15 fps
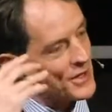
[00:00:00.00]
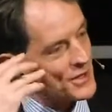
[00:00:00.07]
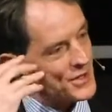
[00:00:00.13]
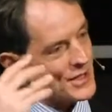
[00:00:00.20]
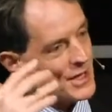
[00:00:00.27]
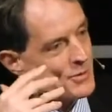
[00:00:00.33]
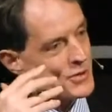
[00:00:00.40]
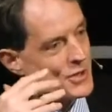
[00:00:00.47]

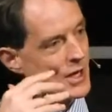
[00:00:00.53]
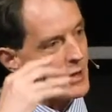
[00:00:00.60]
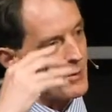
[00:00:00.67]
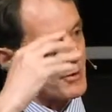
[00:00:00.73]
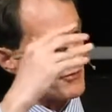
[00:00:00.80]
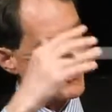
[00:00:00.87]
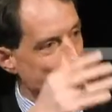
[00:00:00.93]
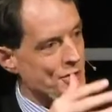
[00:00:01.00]
conceptually
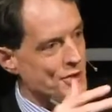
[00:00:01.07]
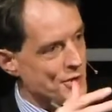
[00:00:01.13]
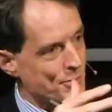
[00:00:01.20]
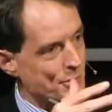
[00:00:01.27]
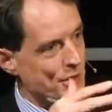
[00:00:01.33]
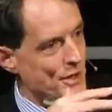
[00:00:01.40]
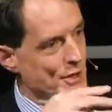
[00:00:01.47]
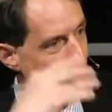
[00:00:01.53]
we've crossed the
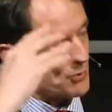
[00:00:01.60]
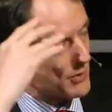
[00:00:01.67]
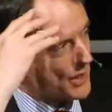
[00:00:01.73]
bridge.